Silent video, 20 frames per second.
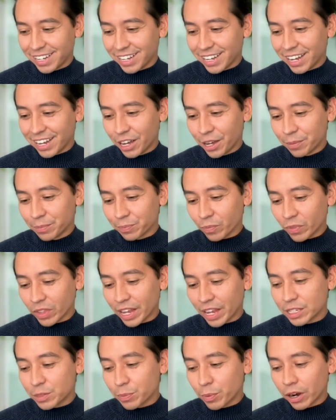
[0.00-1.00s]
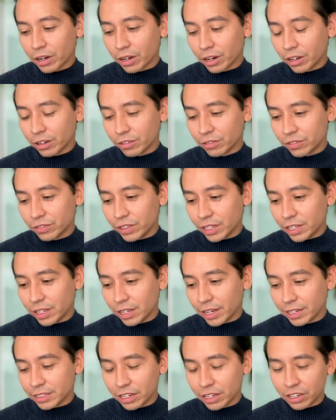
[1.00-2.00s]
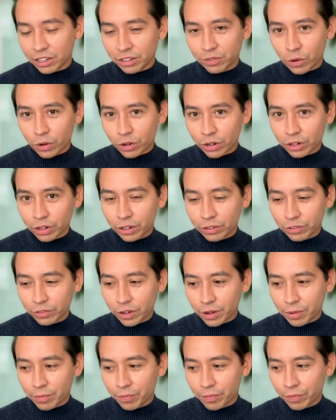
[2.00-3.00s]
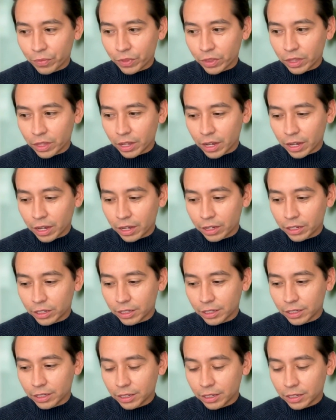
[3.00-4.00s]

As part of the executive order from the